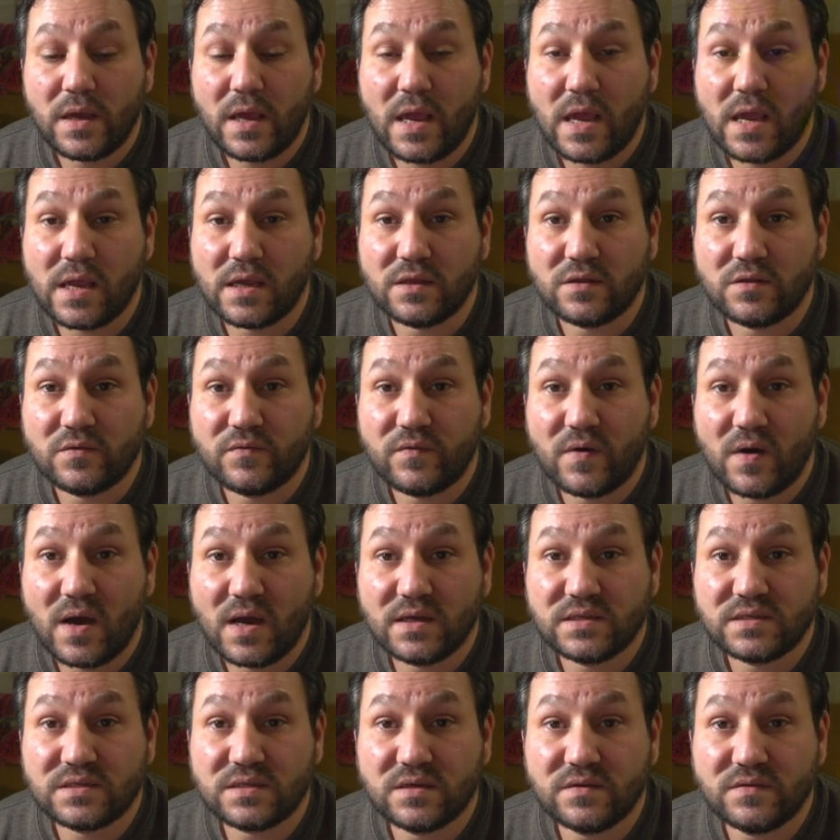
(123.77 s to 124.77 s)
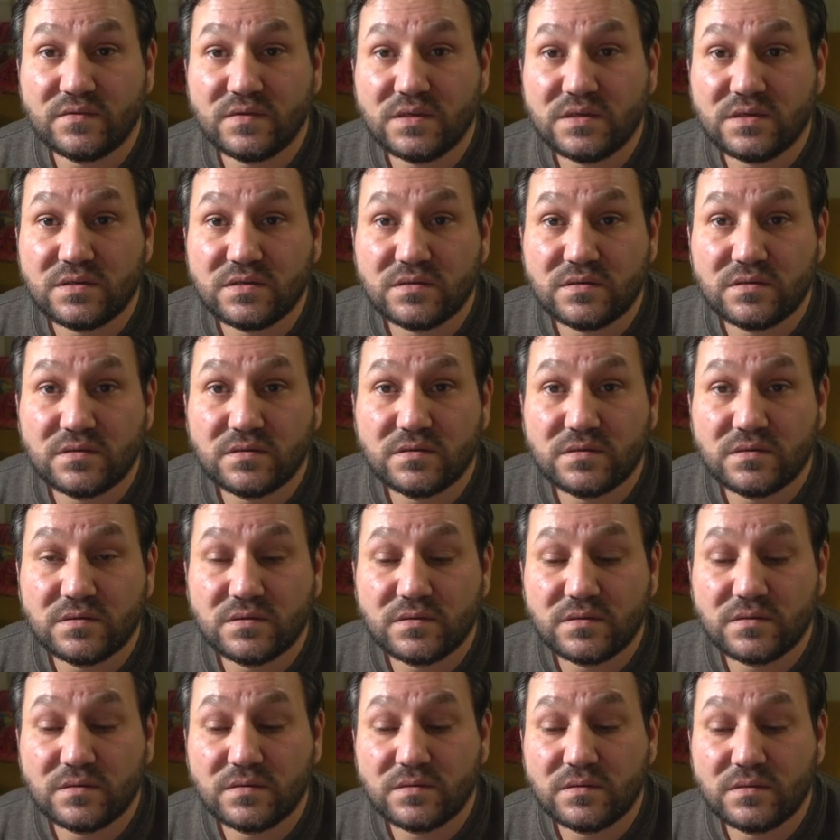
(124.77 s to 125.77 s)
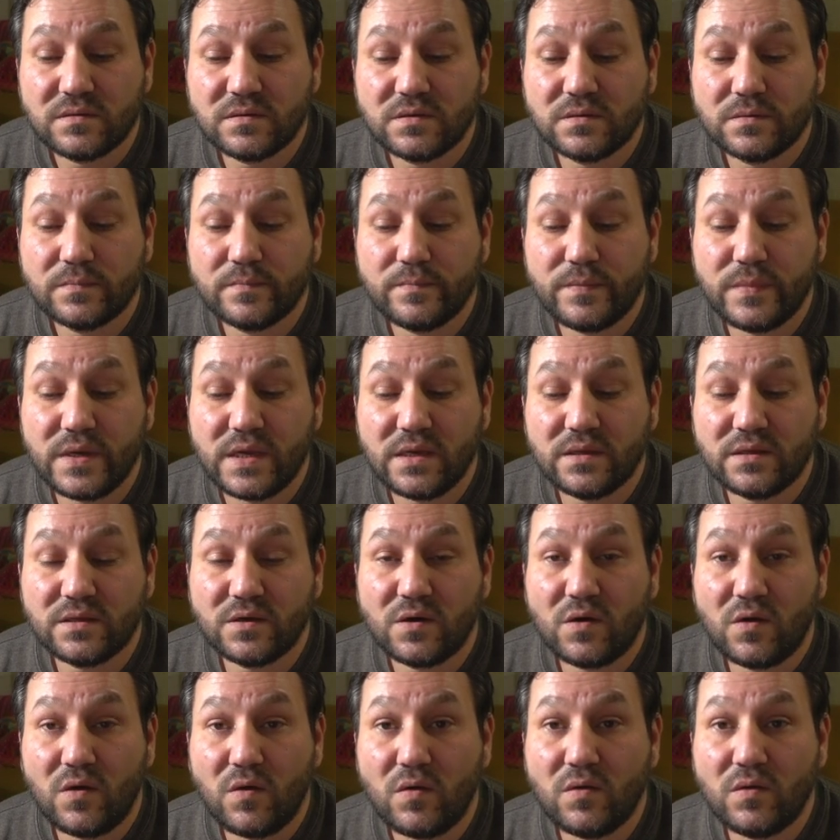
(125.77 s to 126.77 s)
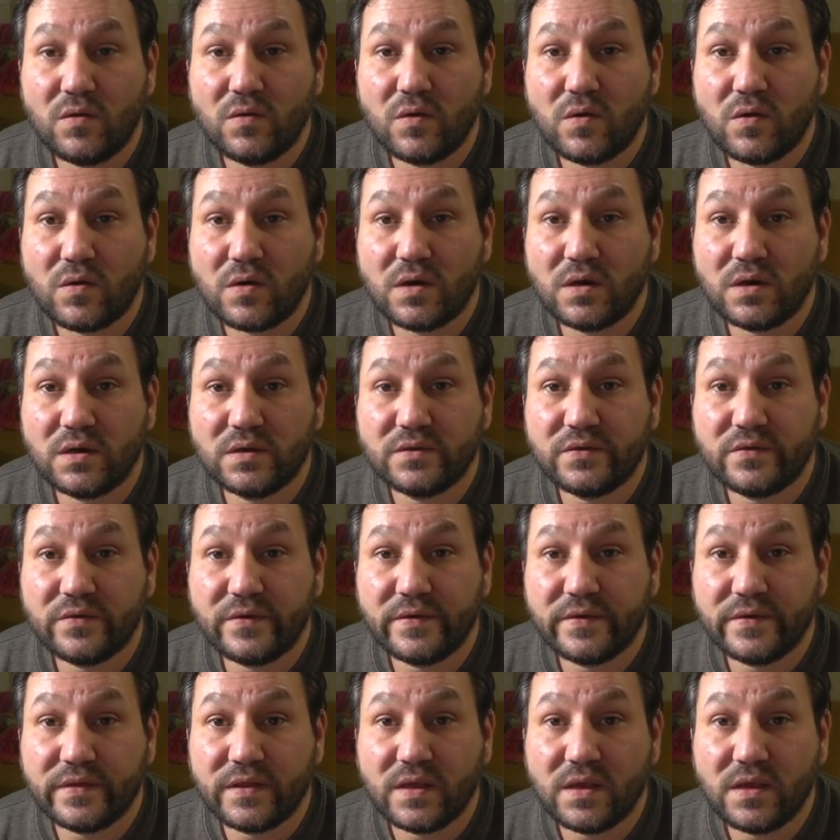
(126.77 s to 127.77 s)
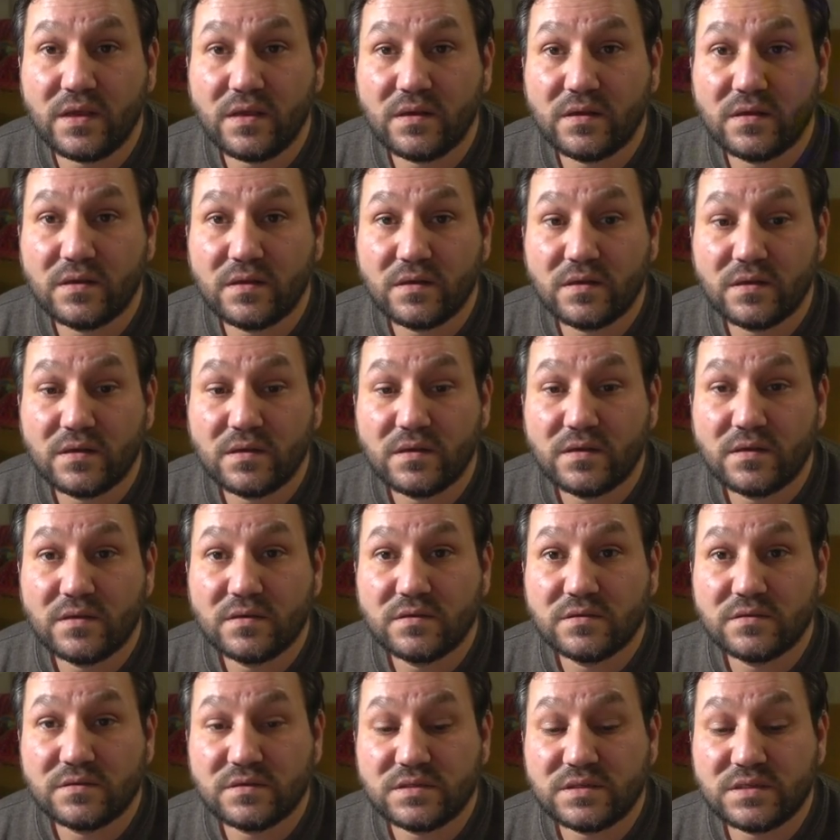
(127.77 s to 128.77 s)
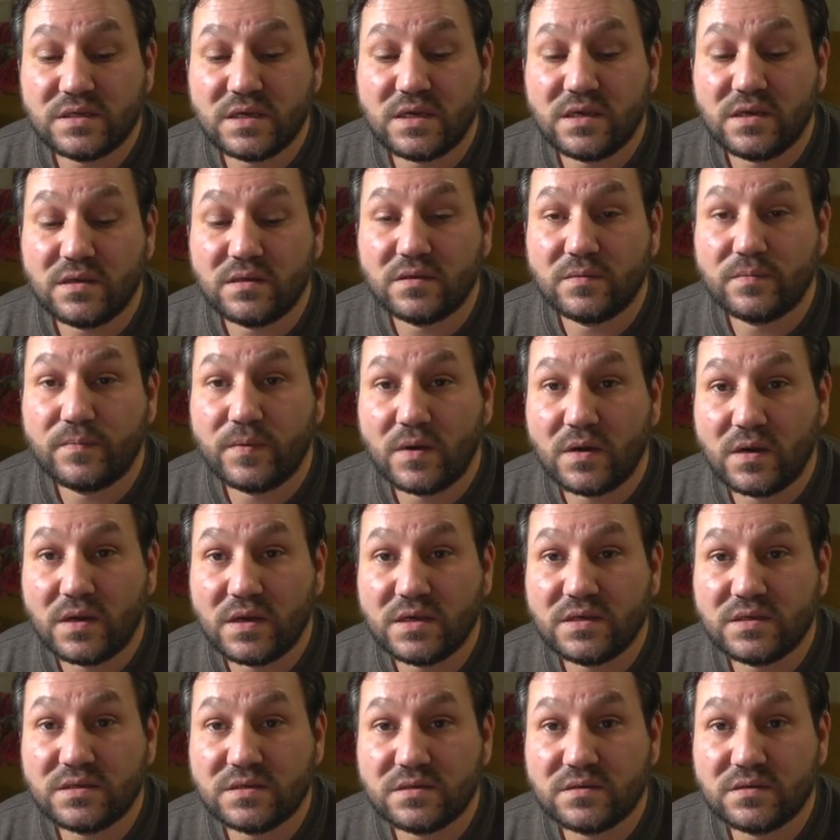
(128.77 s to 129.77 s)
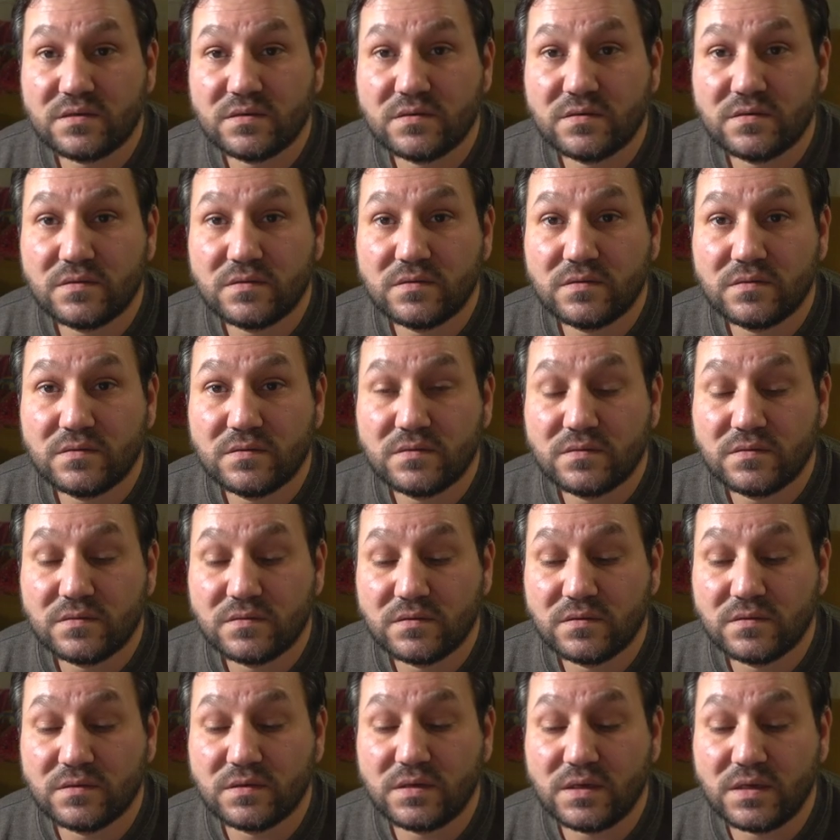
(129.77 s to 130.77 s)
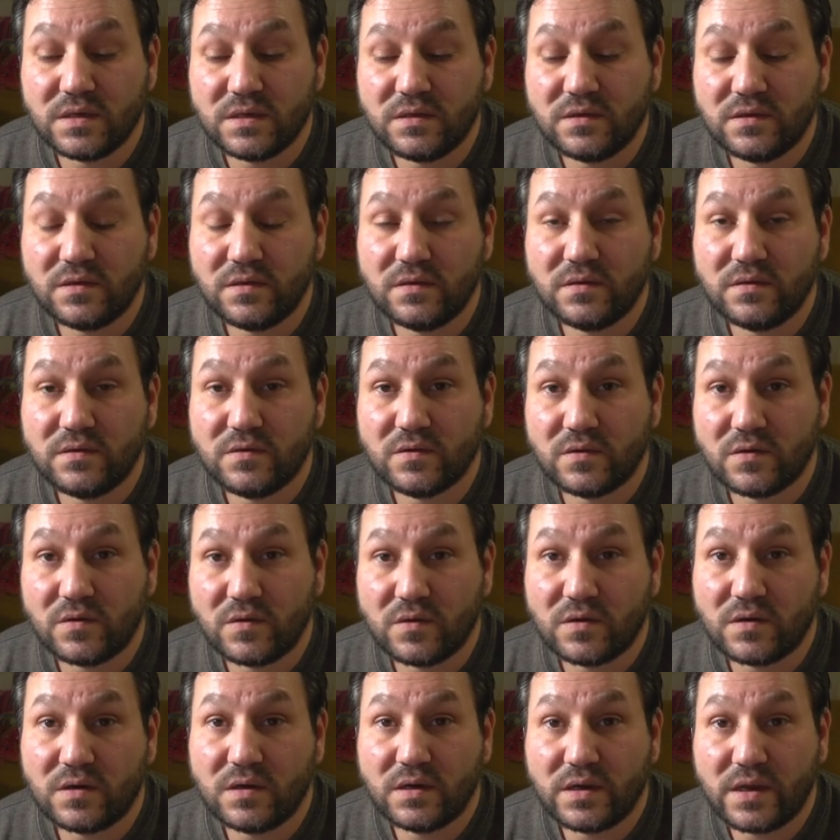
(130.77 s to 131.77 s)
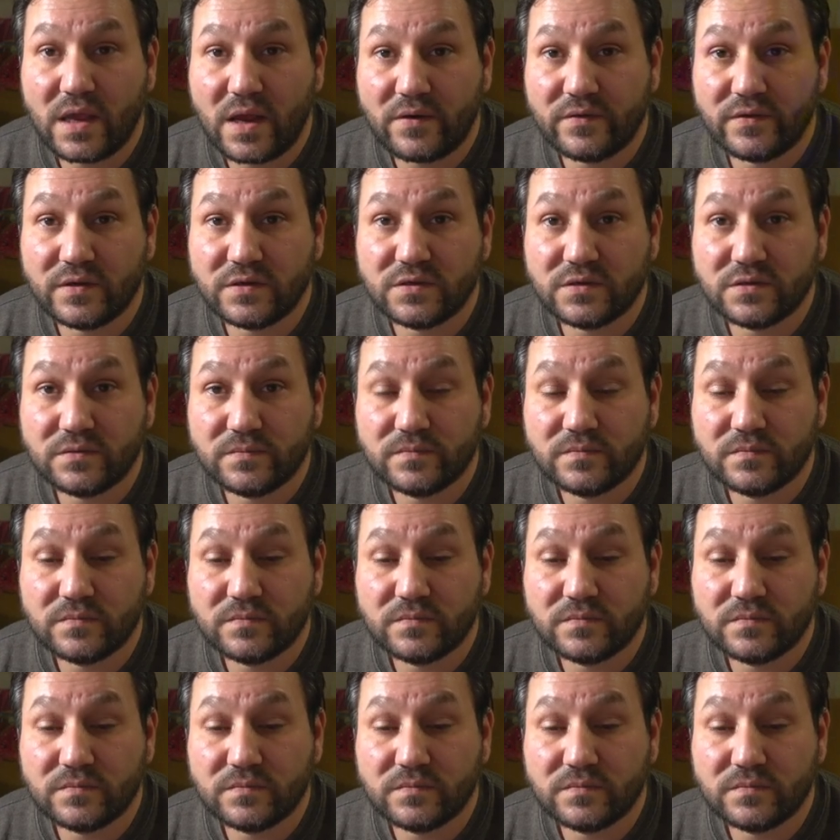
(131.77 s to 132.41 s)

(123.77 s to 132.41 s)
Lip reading: A. The fire service. B. The local authority. C. The police. Or D. Your local garage.